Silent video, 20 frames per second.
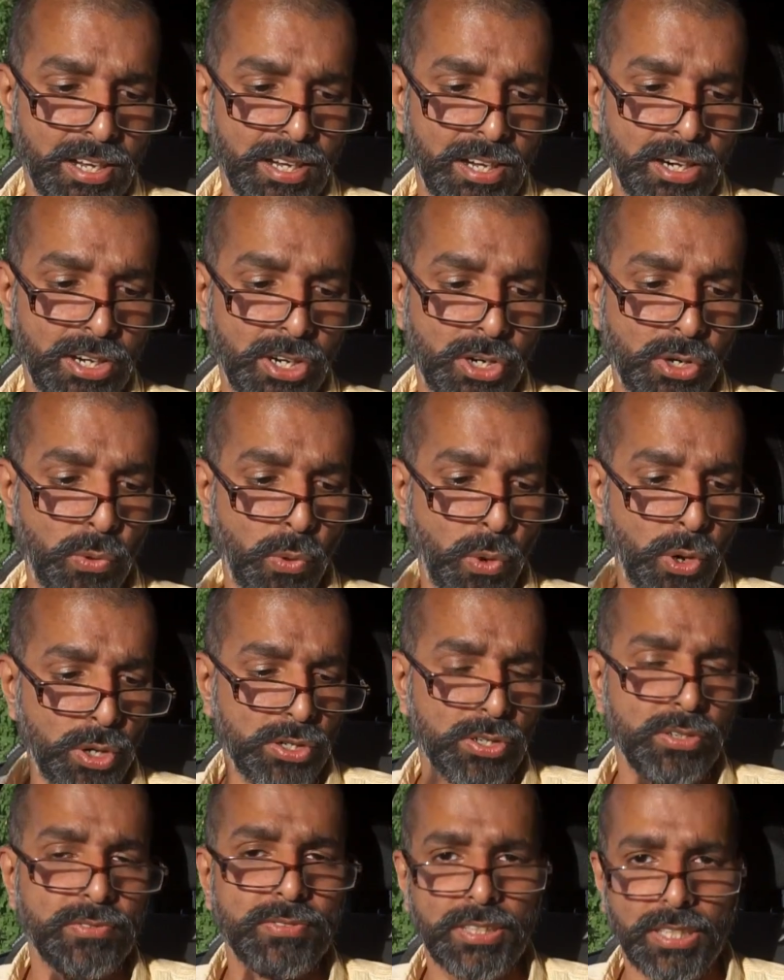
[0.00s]
A
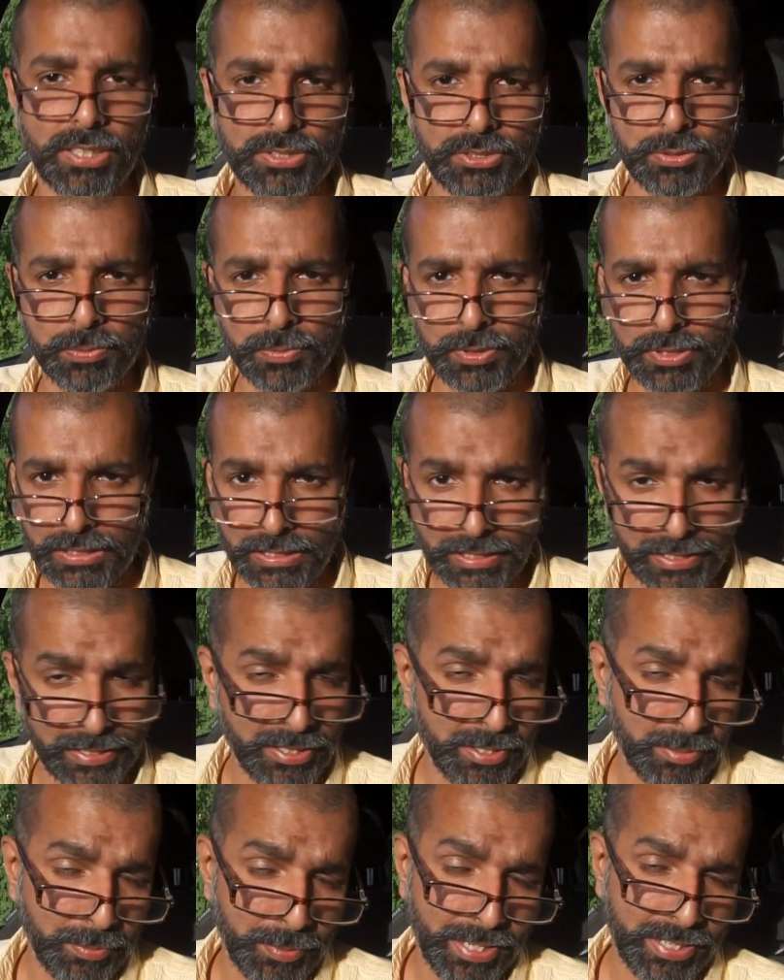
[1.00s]
quarter of the customers in
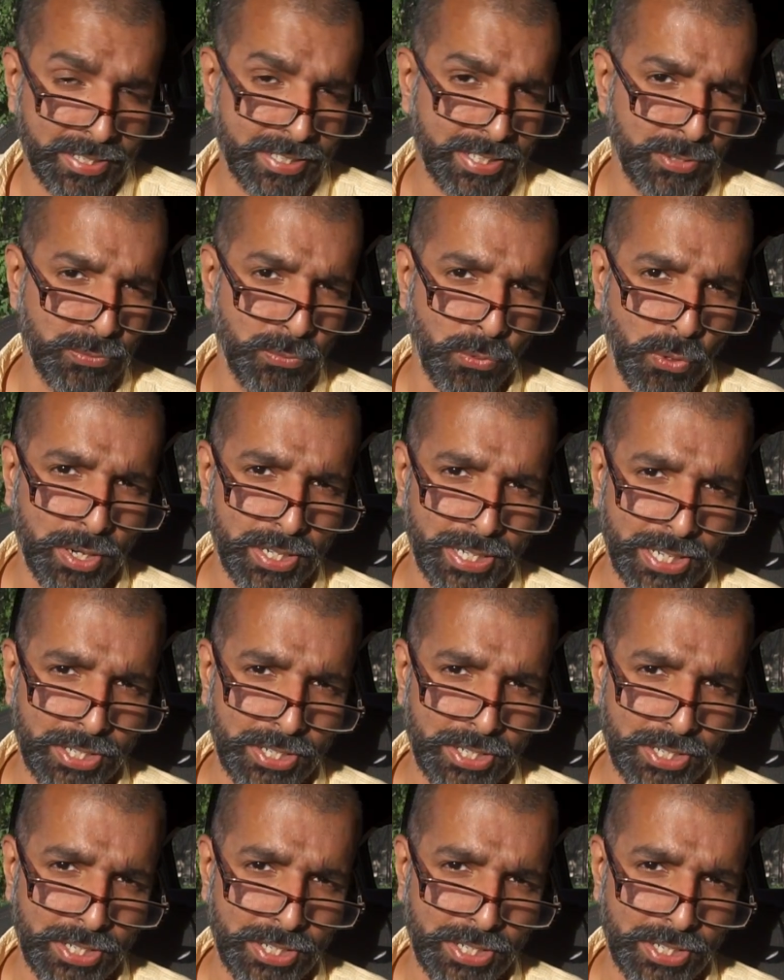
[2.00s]
India apparently want